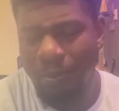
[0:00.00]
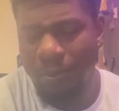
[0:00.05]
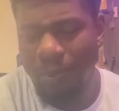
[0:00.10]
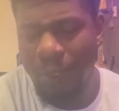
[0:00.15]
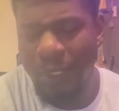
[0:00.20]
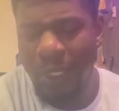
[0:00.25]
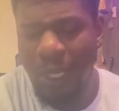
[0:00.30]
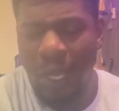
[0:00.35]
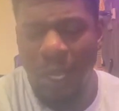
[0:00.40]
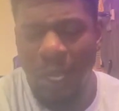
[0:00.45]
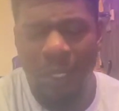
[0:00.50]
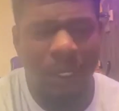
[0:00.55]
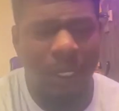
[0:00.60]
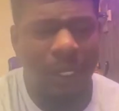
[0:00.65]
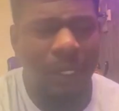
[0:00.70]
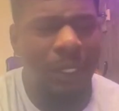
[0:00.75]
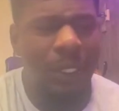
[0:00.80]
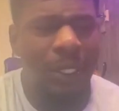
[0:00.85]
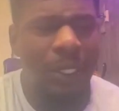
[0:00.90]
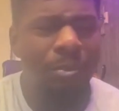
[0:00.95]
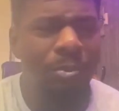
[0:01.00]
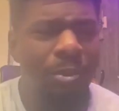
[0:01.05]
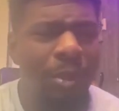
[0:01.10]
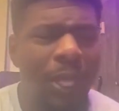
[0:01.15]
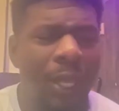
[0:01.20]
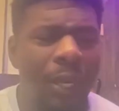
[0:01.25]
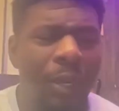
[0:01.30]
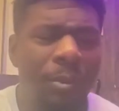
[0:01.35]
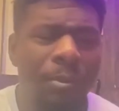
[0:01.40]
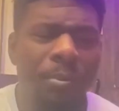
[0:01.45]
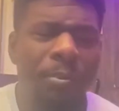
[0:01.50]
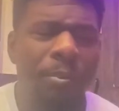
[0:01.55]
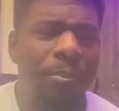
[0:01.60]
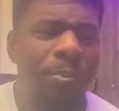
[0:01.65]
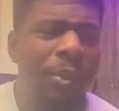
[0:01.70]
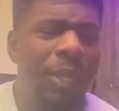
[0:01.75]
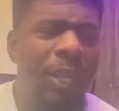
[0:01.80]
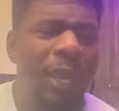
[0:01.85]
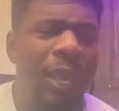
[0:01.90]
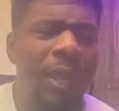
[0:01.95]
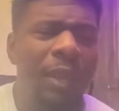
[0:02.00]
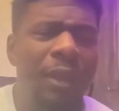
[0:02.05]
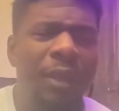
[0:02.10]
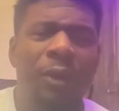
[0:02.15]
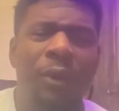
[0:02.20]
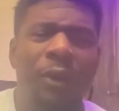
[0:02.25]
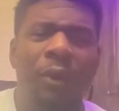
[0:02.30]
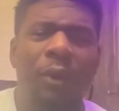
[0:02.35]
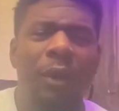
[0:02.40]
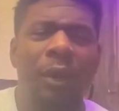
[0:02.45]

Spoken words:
Jean Justice playing a piano.